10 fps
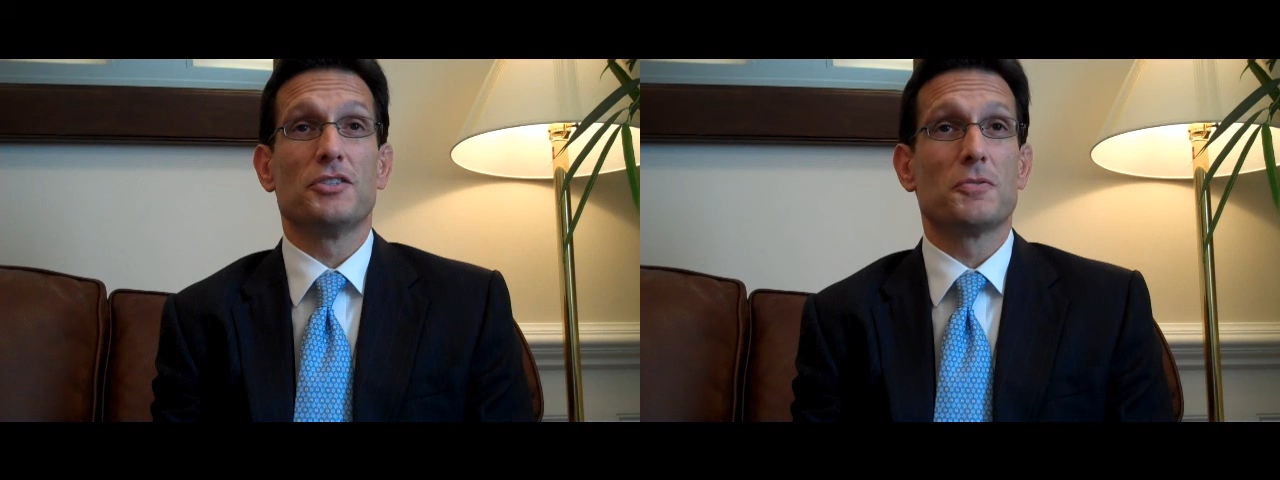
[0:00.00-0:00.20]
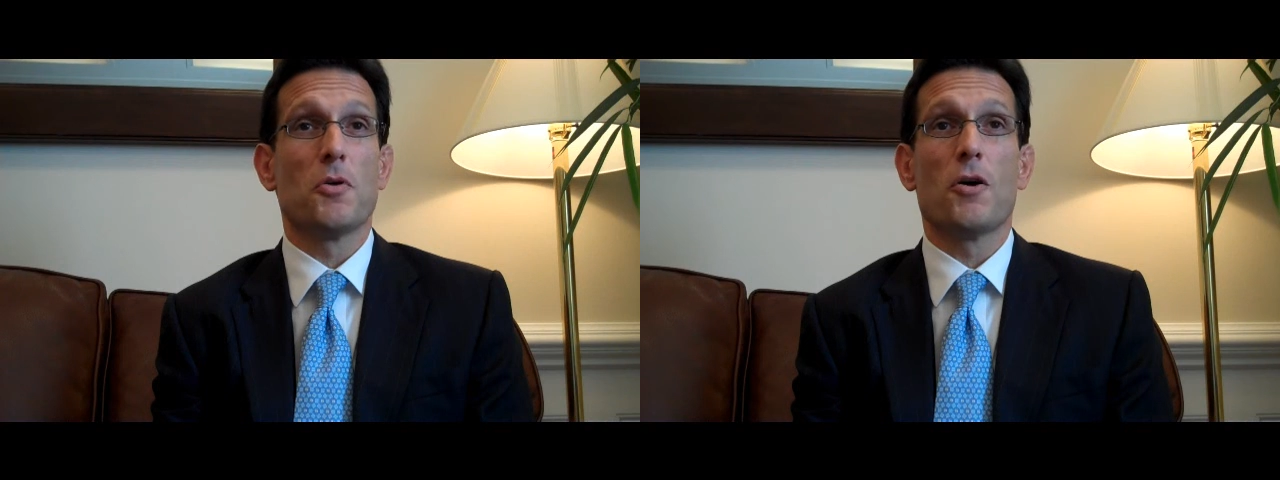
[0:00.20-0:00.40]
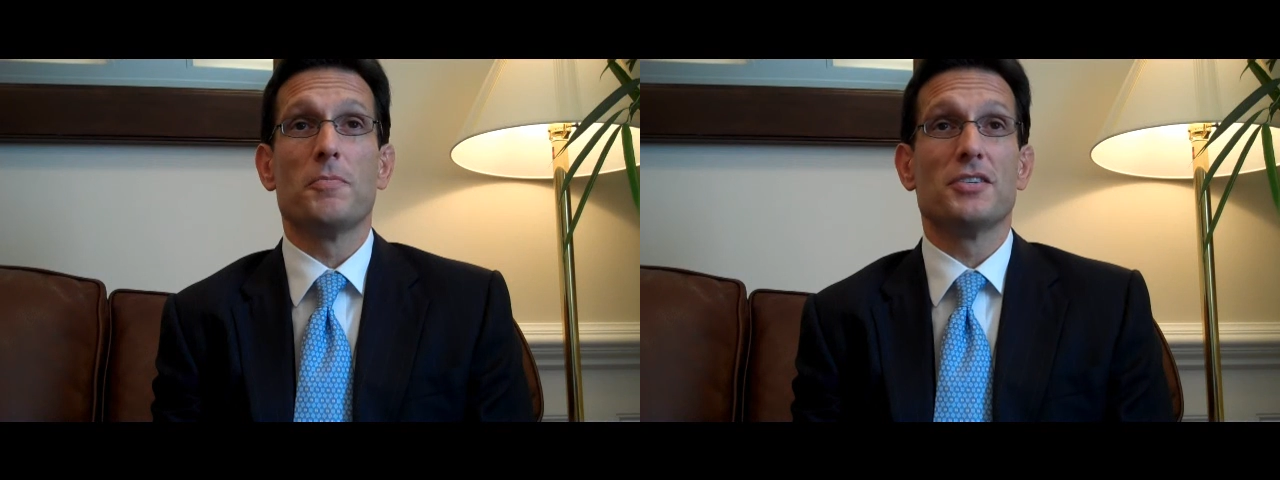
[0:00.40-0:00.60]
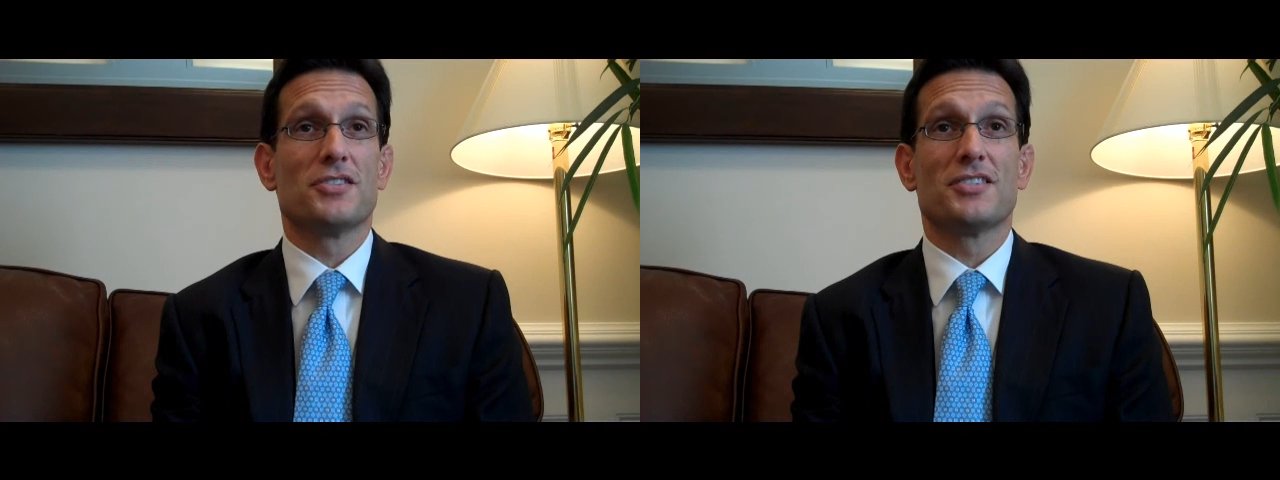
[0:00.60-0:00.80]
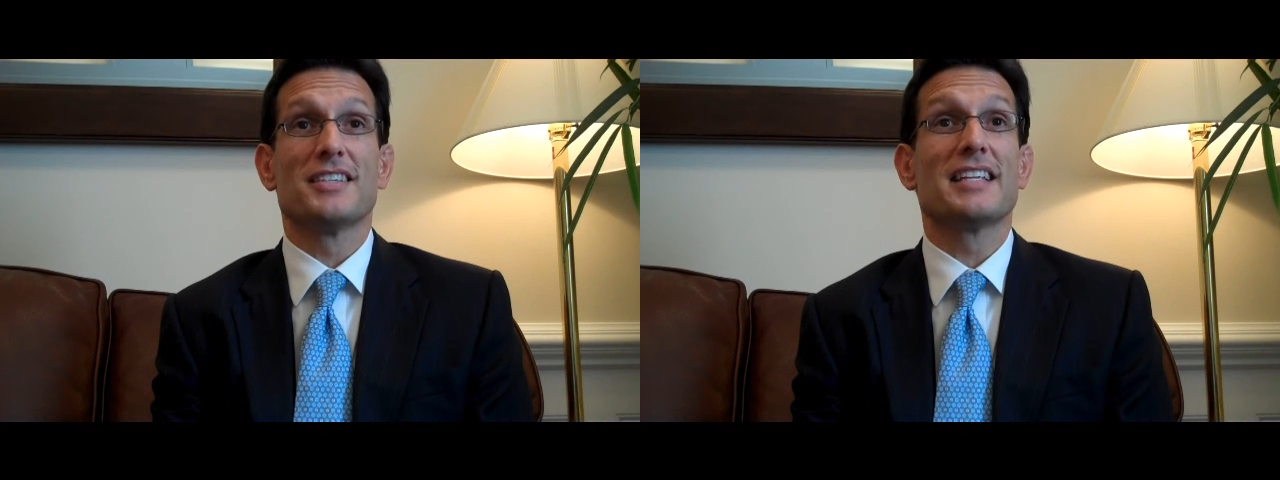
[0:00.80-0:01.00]
small
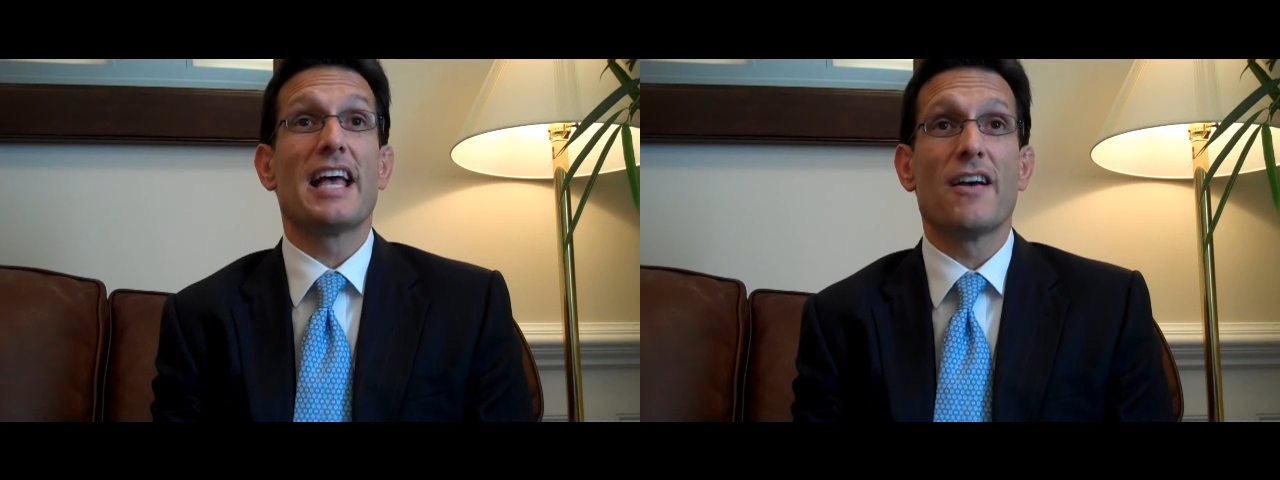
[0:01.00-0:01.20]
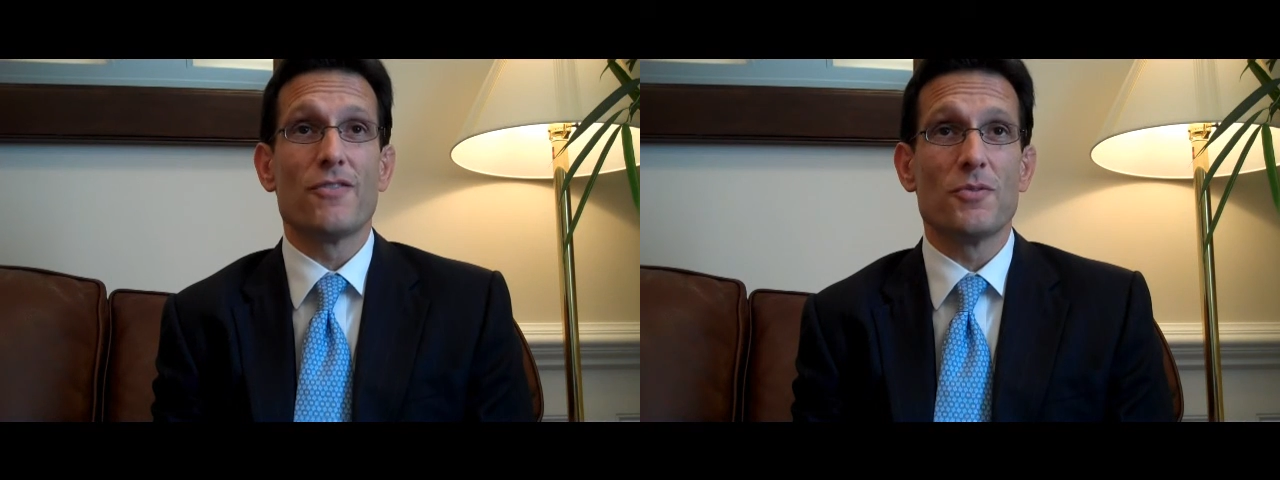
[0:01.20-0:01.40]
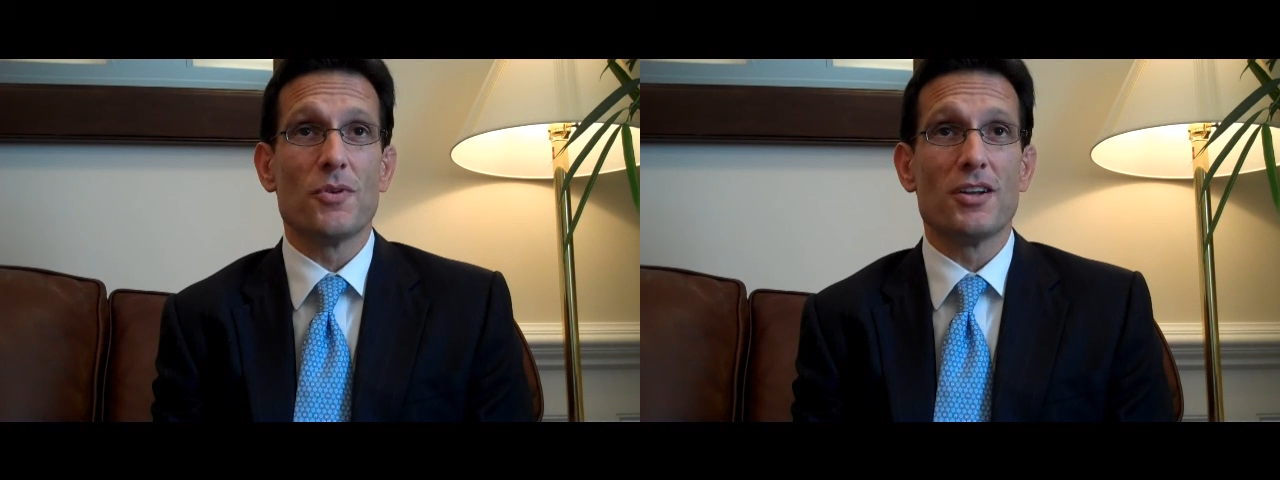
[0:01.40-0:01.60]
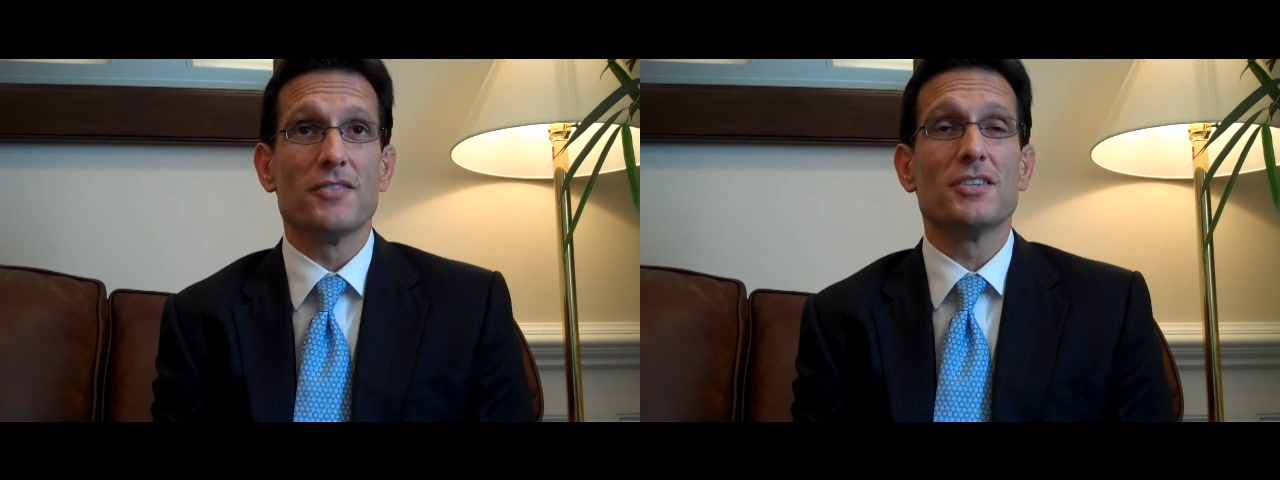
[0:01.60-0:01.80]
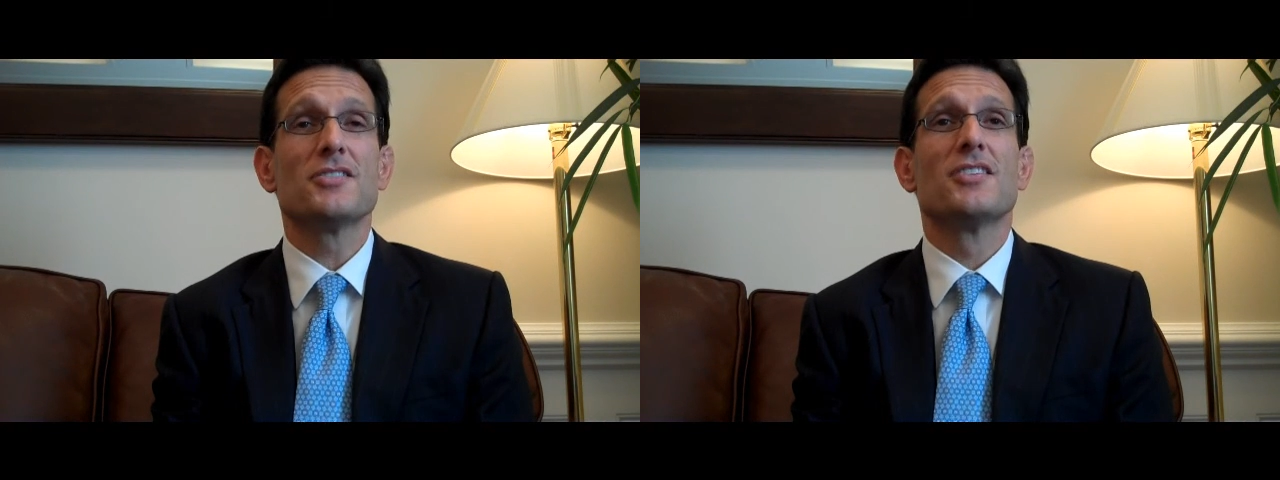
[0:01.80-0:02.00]
businesses, every one of
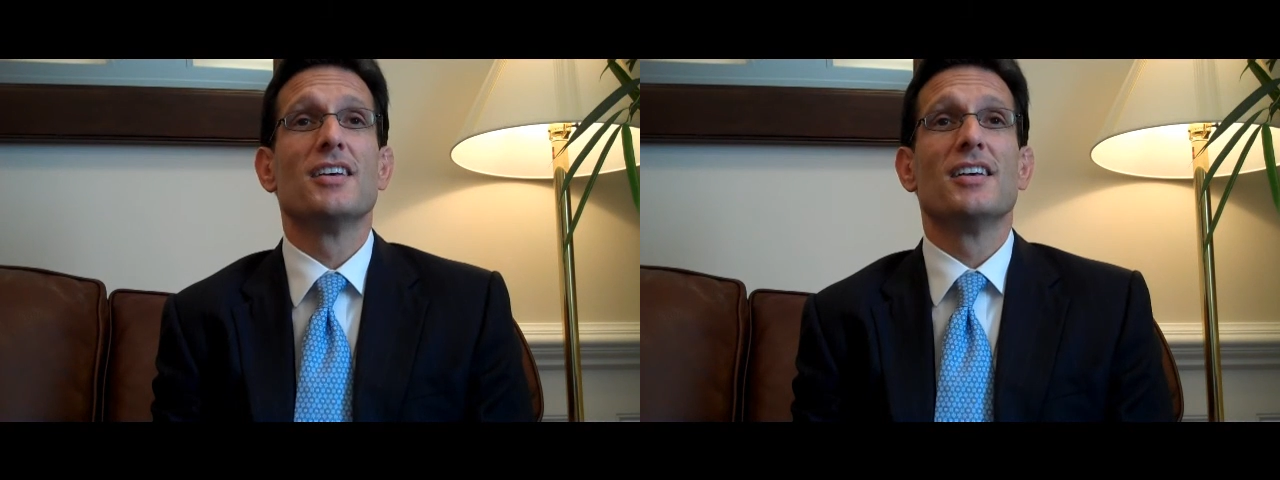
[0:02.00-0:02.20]
us,